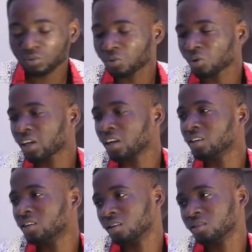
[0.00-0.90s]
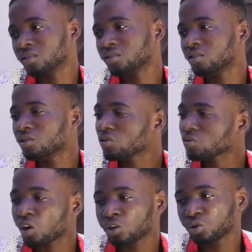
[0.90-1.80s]
stop talking like that. The
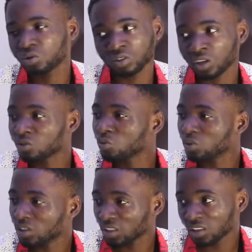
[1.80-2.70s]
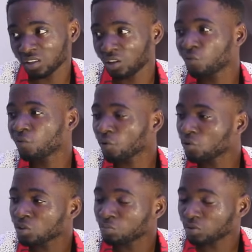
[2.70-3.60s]
doctor assures that you will see if you follow the